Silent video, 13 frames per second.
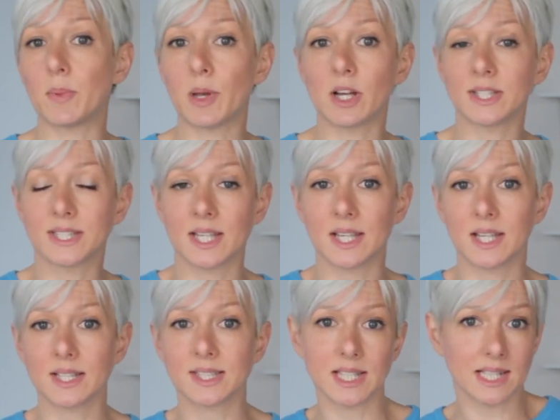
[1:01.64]

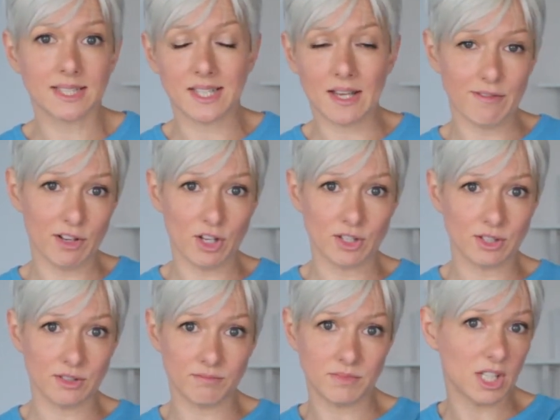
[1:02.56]
plaster, slicker
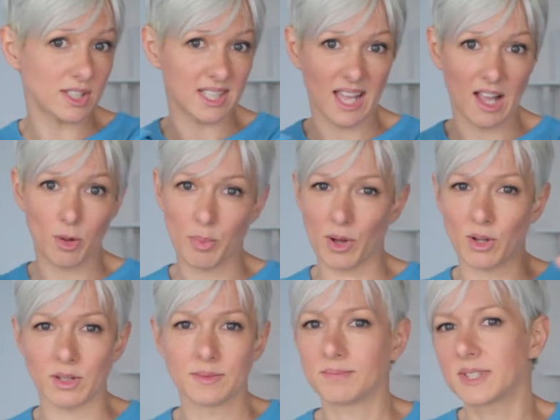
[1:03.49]
Savlon, dose of
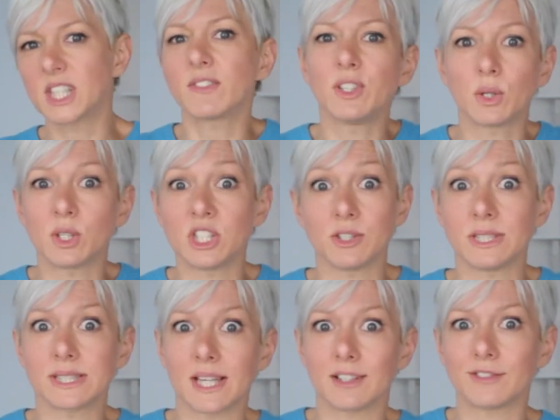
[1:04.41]
Calpol, stuff you can do
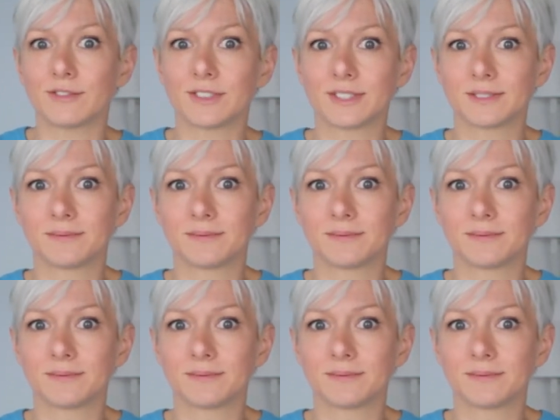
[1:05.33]
yourself.